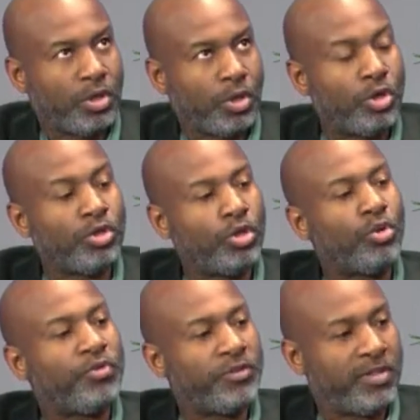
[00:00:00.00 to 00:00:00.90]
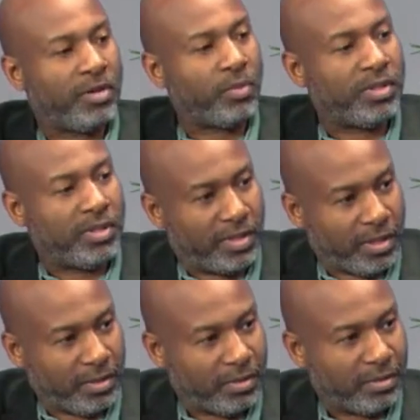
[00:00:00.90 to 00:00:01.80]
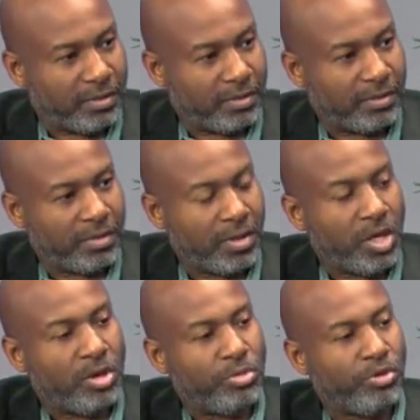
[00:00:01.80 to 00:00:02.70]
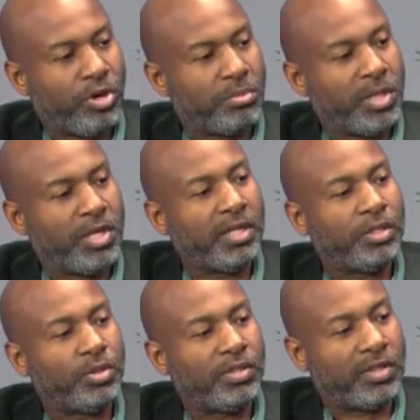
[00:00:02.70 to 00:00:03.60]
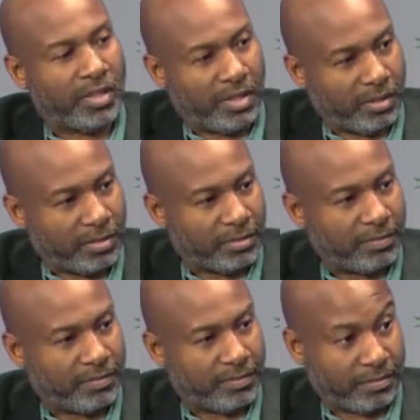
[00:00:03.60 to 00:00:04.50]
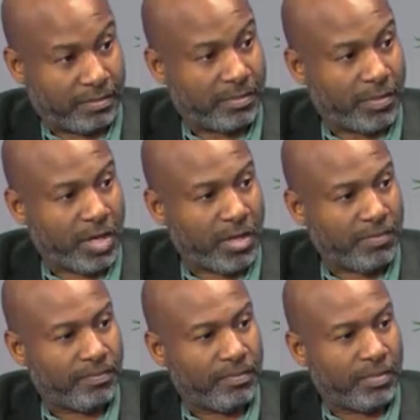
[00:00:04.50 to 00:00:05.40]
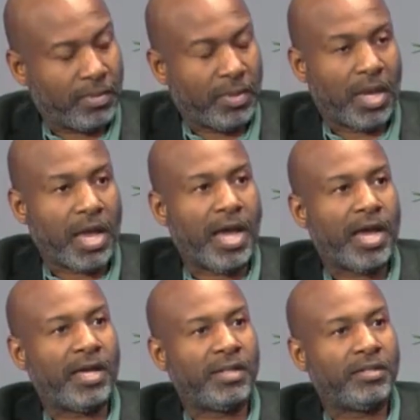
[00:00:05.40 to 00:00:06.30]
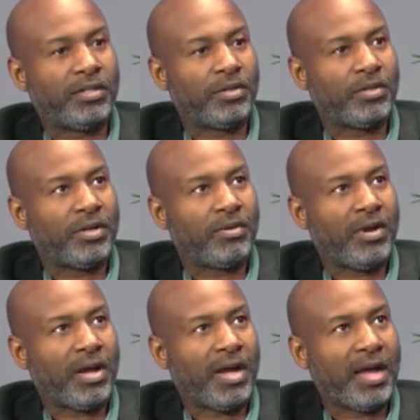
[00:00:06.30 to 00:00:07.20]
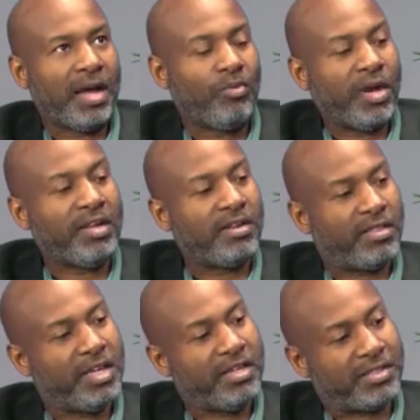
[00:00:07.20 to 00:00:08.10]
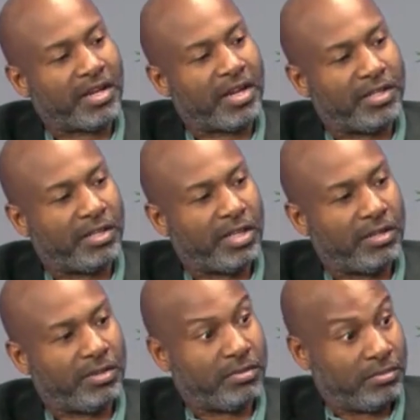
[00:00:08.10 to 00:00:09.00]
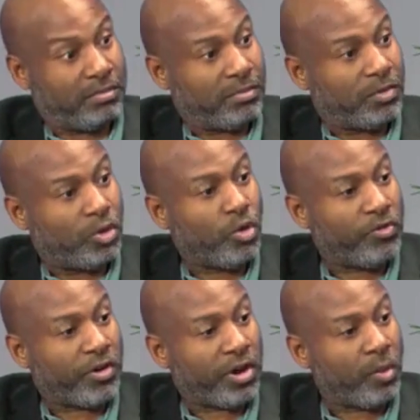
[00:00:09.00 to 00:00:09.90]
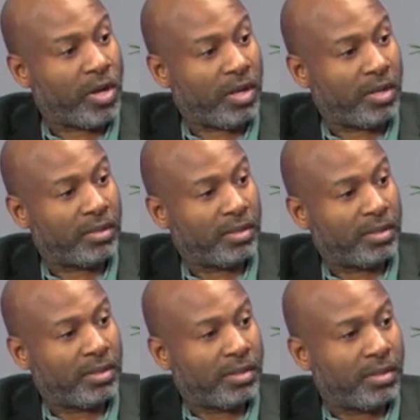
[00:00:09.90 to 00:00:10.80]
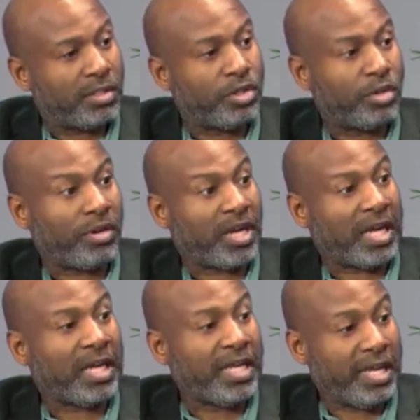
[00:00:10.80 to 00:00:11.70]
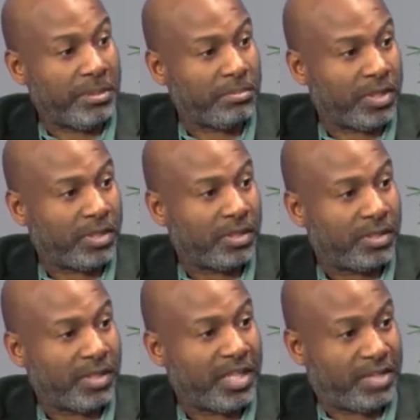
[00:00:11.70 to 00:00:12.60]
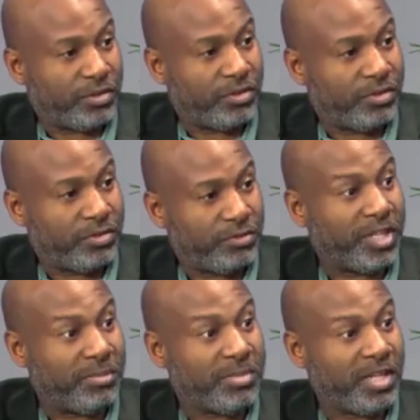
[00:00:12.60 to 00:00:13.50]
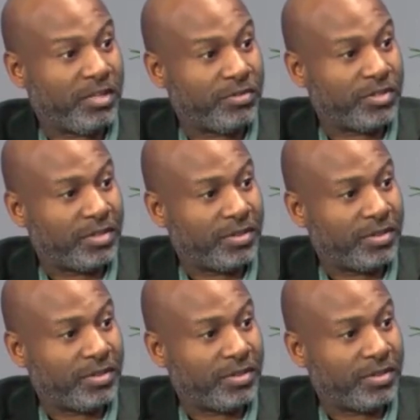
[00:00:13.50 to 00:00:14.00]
couldn't go further with the thing, brought me into the thing. Yeah? And when the thing started to go very well, turned around and claimed it for themselves.